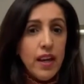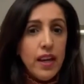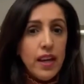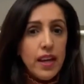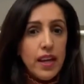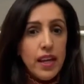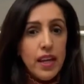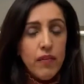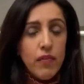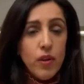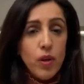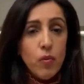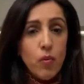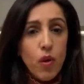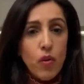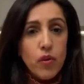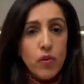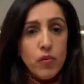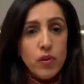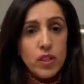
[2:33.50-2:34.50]
If you are
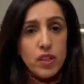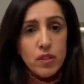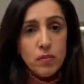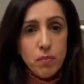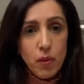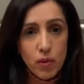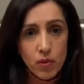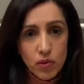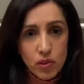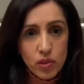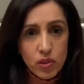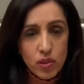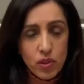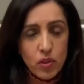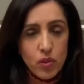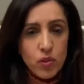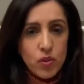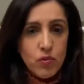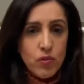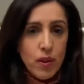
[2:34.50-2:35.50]
the respondent
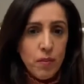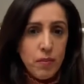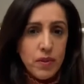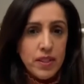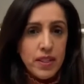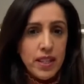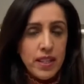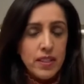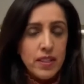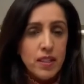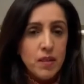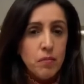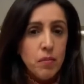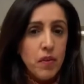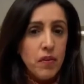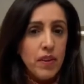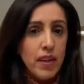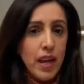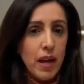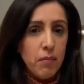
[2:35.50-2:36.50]
who's represented
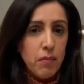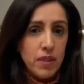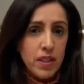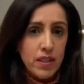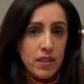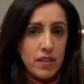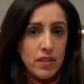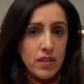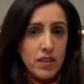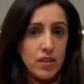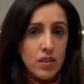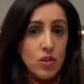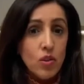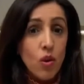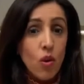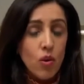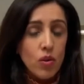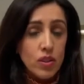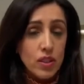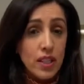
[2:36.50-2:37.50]
but the applicant is
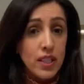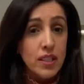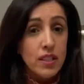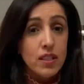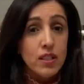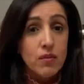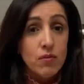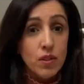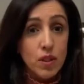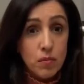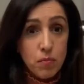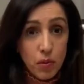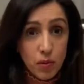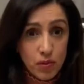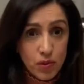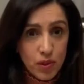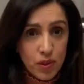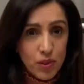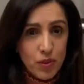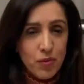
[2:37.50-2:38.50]
not, it's the
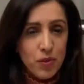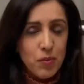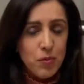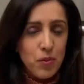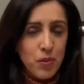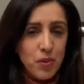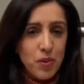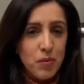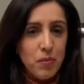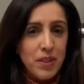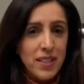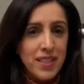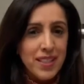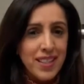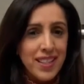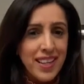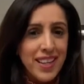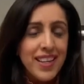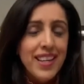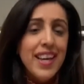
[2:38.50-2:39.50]
respondent's
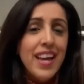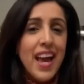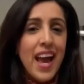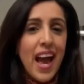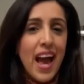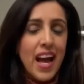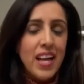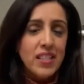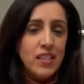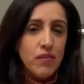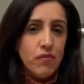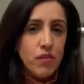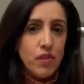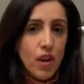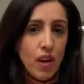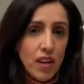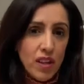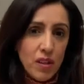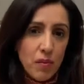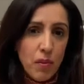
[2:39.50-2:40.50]
responsibility. And if
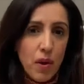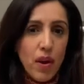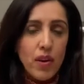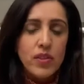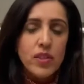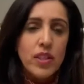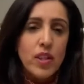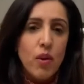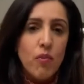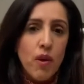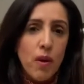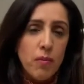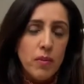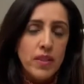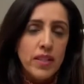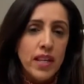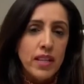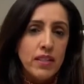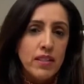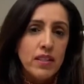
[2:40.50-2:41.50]
neither party are
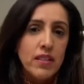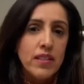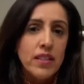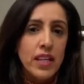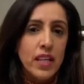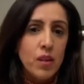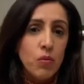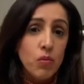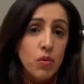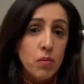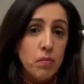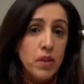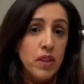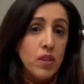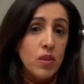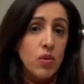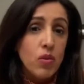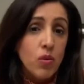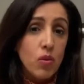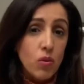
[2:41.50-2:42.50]
represented, then it would be the
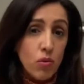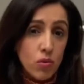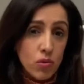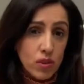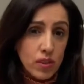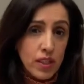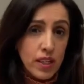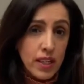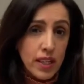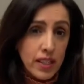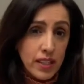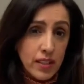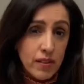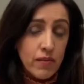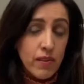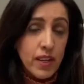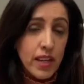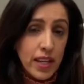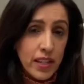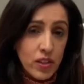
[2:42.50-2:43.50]
court's lead in
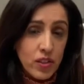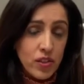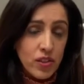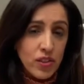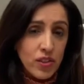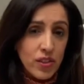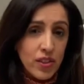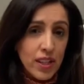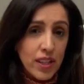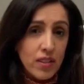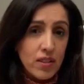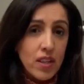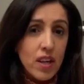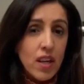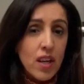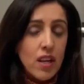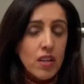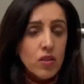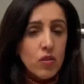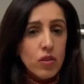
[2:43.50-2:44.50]
relation to this.
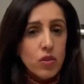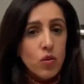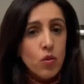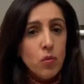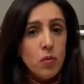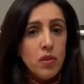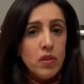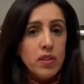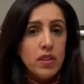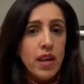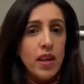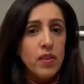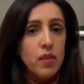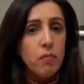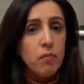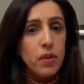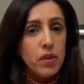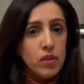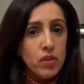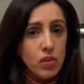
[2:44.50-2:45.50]
So it's almost like the
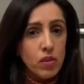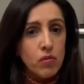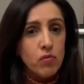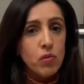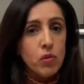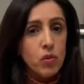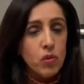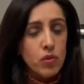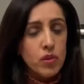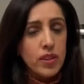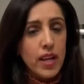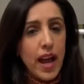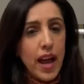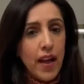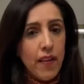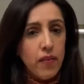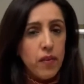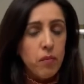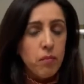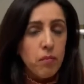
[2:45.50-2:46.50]
bundle rules at
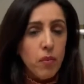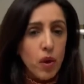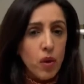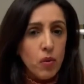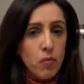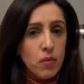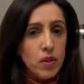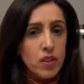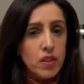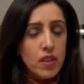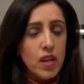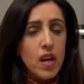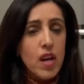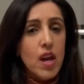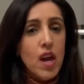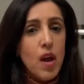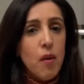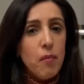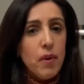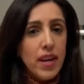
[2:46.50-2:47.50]
the moment.
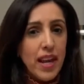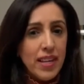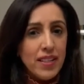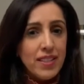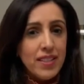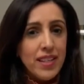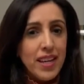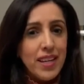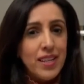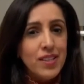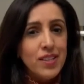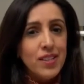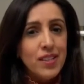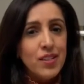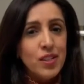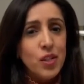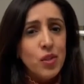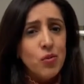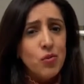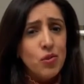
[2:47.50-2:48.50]
But as
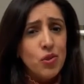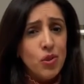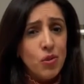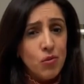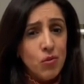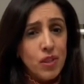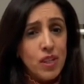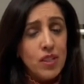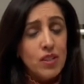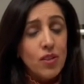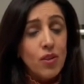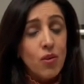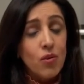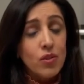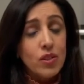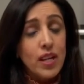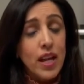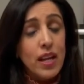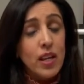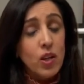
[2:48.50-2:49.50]
stated, you do need to
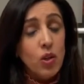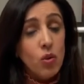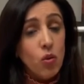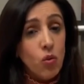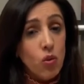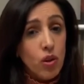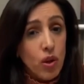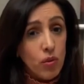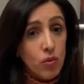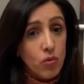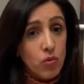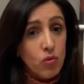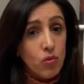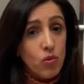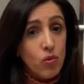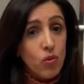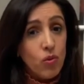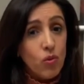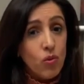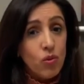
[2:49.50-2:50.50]
contact your local
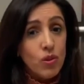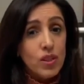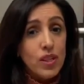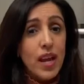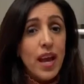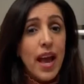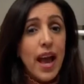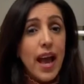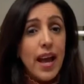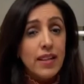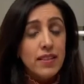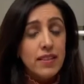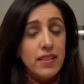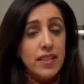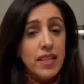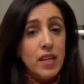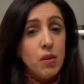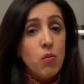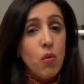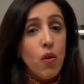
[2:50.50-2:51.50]
court and
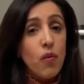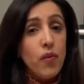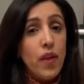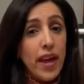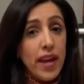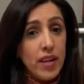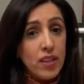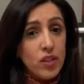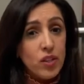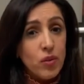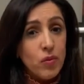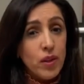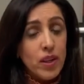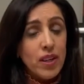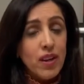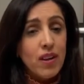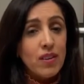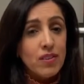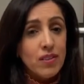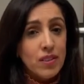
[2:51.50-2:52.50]
see what they are doing
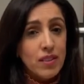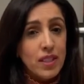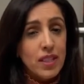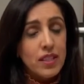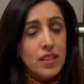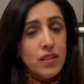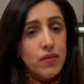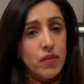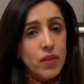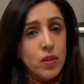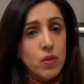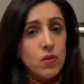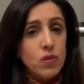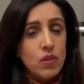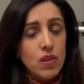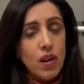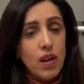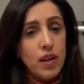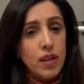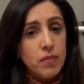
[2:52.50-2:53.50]
under these difficult
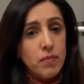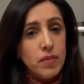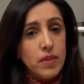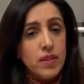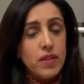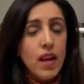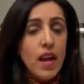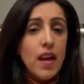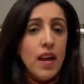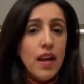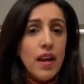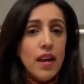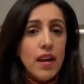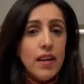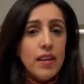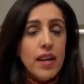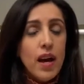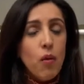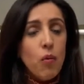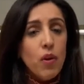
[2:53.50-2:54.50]
times.
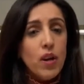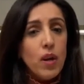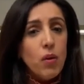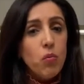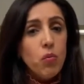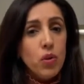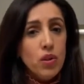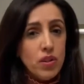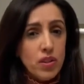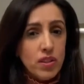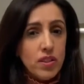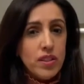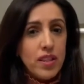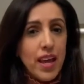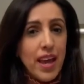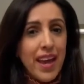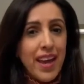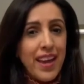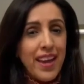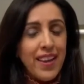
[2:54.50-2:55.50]
Now, what I would
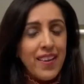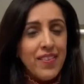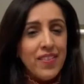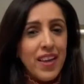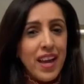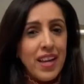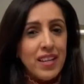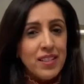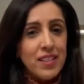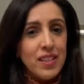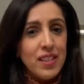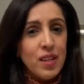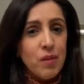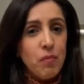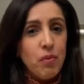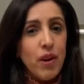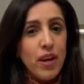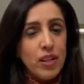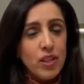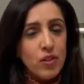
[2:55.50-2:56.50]
say that the
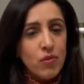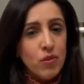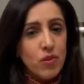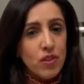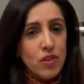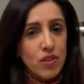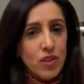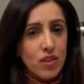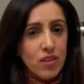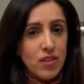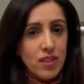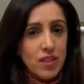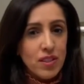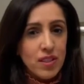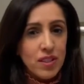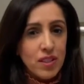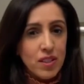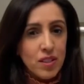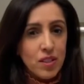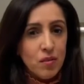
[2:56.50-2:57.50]
pressure on the justice
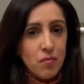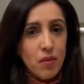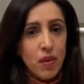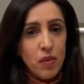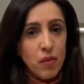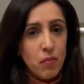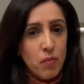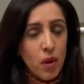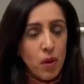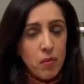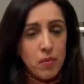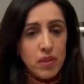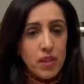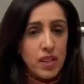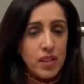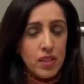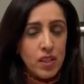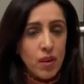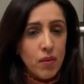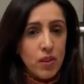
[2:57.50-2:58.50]
system at the moment
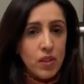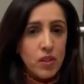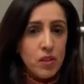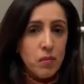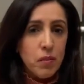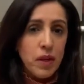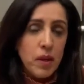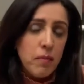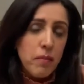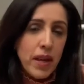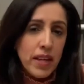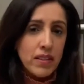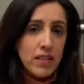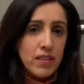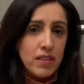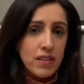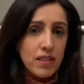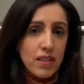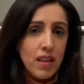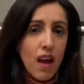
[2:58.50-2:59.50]
is going to be
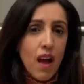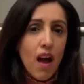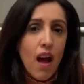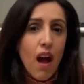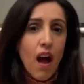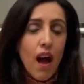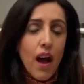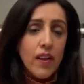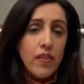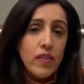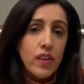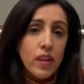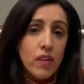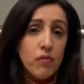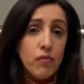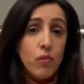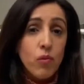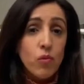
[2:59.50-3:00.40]
immense. I think for